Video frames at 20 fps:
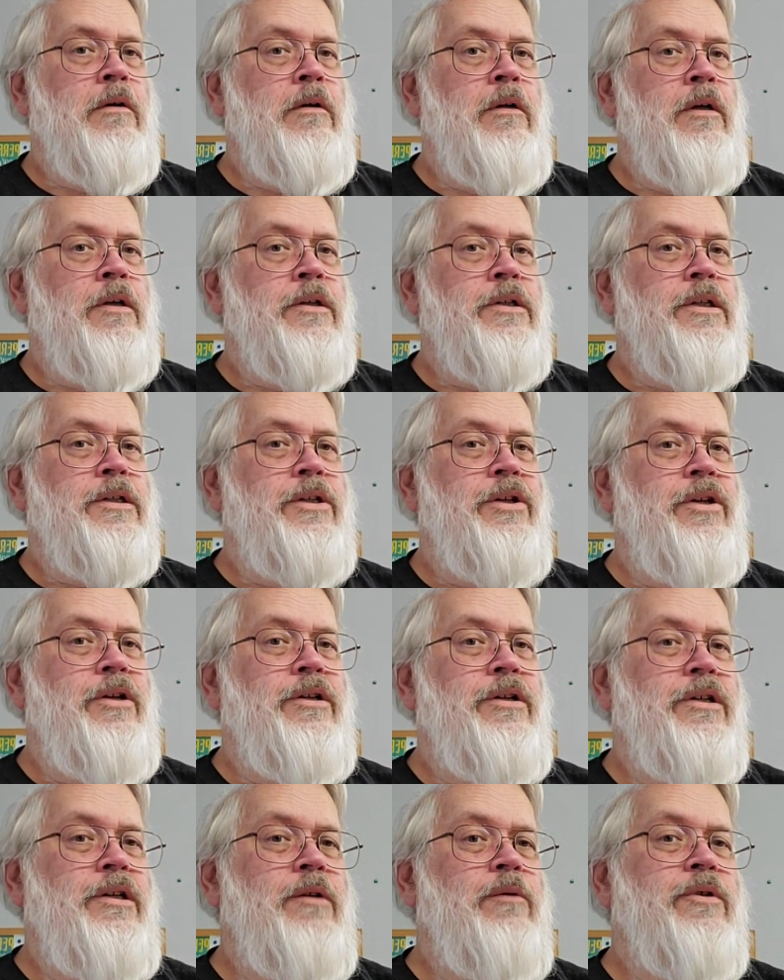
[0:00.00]
It's just that
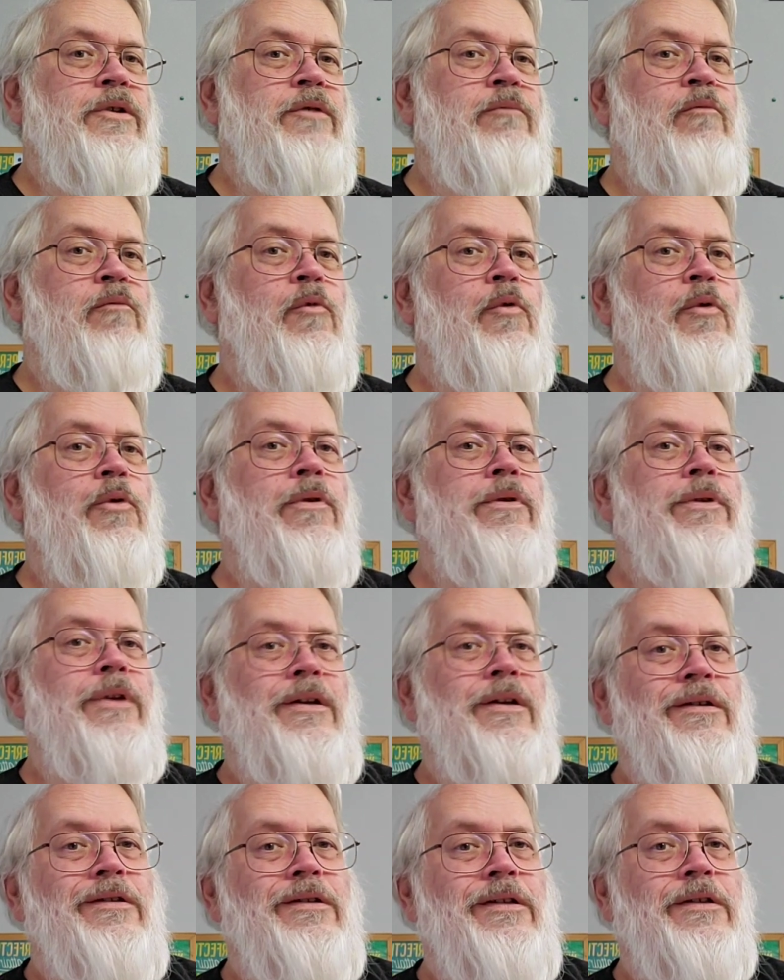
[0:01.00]
she was more than
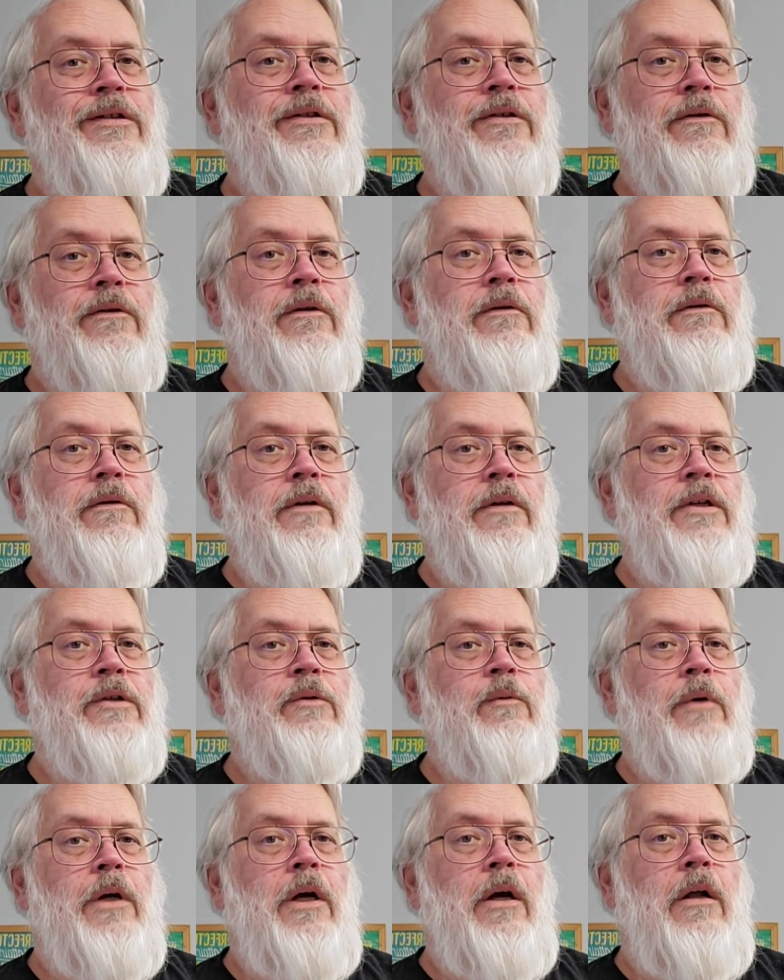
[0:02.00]
a sister as
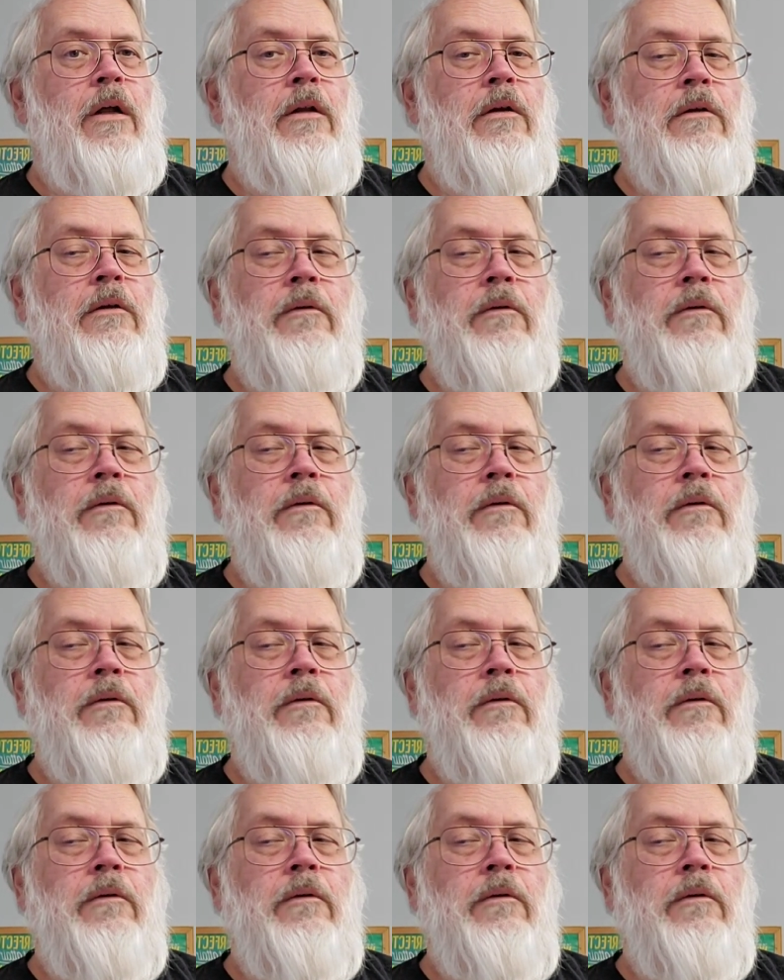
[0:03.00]
well.